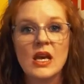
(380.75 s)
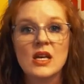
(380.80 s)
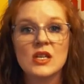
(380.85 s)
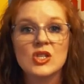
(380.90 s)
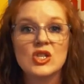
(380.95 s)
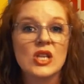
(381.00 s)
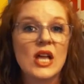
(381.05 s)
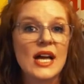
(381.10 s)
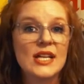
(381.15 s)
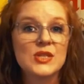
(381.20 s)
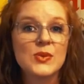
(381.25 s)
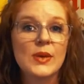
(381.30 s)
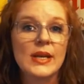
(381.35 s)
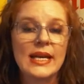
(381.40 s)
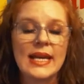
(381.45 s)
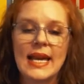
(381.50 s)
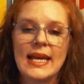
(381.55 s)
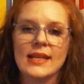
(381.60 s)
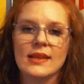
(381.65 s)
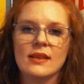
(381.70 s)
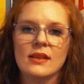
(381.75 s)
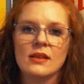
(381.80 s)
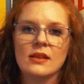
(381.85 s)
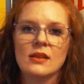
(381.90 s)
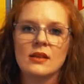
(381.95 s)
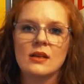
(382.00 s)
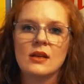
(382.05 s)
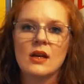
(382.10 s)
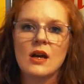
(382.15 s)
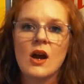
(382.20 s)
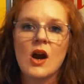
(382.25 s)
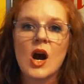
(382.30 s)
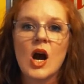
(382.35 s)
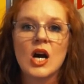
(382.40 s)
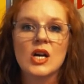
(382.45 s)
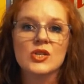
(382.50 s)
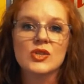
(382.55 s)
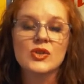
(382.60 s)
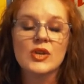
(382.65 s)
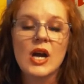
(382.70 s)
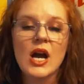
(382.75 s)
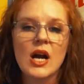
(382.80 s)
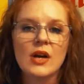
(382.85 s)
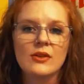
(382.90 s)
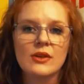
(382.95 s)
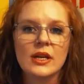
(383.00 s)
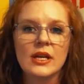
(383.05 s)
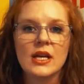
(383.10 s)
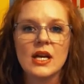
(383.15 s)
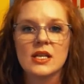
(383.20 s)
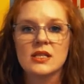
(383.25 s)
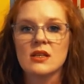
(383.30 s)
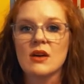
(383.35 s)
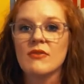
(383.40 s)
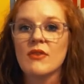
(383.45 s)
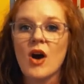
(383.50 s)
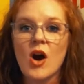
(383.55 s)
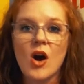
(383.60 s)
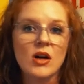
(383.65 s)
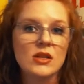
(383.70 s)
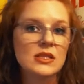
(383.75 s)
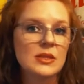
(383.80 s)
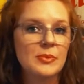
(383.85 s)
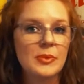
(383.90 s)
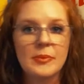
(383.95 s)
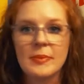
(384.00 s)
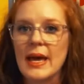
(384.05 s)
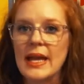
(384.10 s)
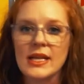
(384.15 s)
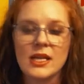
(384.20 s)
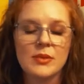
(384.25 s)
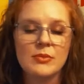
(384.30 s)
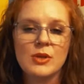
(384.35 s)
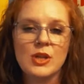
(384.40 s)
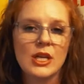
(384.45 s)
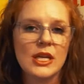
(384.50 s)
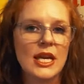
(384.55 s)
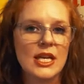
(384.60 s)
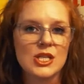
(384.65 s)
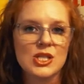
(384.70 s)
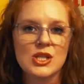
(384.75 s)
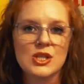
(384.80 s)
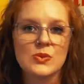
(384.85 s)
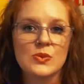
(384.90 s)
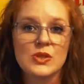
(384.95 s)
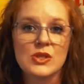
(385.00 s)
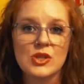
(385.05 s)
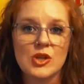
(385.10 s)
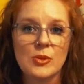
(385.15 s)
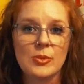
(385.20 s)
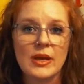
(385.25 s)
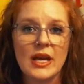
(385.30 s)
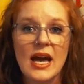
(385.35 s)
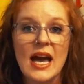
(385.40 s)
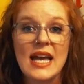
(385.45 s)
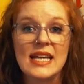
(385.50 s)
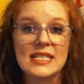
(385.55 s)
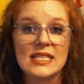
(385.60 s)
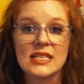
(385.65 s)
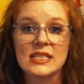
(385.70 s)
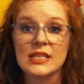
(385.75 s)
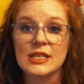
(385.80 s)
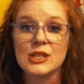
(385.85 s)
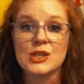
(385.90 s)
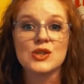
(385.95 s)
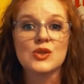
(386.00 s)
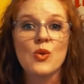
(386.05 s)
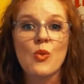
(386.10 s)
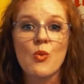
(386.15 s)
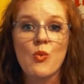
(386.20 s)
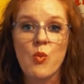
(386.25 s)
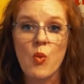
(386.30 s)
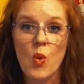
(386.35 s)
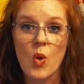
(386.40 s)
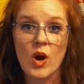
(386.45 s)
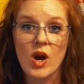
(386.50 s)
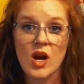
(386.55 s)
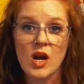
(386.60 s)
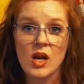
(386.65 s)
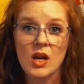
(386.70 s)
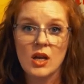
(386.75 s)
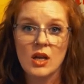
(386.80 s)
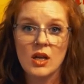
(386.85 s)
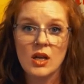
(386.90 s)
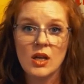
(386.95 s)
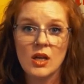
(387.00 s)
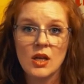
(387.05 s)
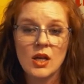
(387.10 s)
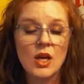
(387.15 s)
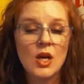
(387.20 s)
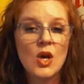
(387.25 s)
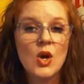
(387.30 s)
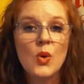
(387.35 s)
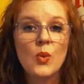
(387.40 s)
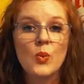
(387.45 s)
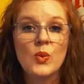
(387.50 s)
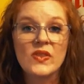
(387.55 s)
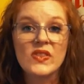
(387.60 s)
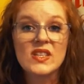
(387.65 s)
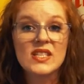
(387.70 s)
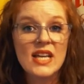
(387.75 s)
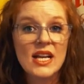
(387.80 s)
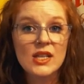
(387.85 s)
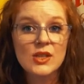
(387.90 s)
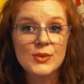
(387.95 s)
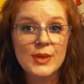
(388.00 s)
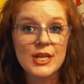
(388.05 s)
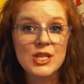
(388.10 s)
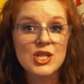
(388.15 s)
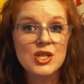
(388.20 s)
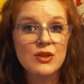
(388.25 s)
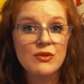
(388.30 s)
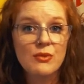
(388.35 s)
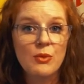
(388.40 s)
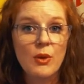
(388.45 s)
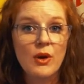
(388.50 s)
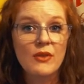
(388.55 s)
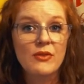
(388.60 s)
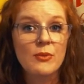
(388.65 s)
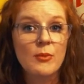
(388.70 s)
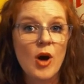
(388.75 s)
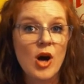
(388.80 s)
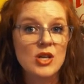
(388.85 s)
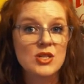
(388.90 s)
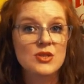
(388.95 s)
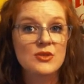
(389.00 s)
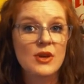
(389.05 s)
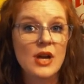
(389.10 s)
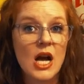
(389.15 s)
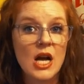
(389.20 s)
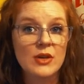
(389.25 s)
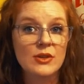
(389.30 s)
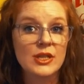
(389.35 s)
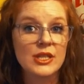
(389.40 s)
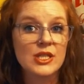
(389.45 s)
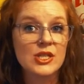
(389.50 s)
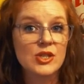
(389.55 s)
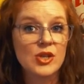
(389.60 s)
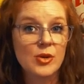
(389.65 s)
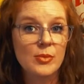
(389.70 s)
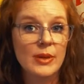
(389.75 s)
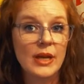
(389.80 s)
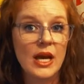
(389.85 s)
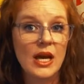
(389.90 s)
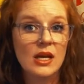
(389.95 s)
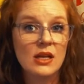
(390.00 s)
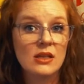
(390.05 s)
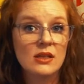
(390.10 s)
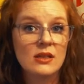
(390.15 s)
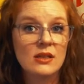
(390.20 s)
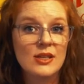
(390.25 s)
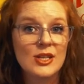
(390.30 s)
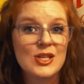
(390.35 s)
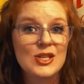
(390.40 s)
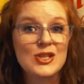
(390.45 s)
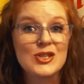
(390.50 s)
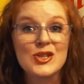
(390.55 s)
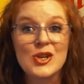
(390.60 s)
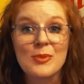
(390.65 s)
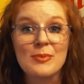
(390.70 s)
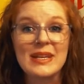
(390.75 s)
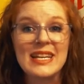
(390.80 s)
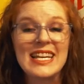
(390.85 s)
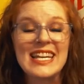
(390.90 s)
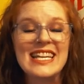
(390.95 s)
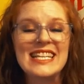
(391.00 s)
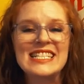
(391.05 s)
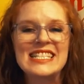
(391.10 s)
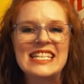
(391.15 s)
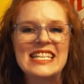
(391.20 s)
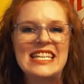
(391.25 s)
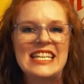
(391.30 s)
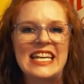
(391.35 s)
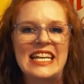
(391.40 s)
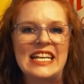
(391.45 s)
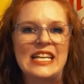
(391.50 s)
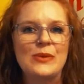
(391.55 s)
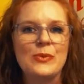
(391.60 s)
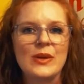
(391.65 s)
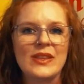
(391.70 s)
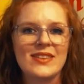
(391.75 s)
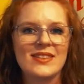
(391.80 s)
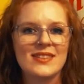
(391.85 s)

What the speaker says: July 28th. Austria-Hungary cuts off all diplomatic communications with Serbia and declares war. With the declaration of war from Austria-Hungary to Serbia, Germany is giddy with